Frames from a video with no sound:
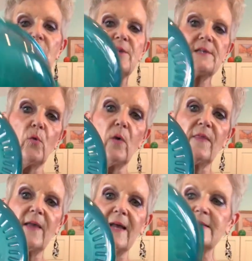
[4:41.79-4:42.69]
So what
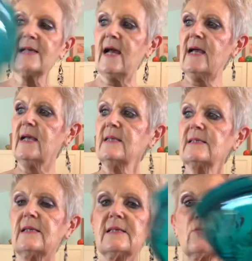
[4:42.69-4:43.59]
that does
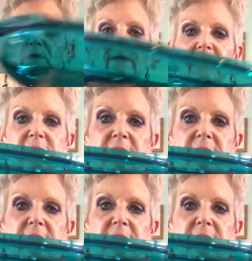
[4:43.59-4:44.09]
is when this is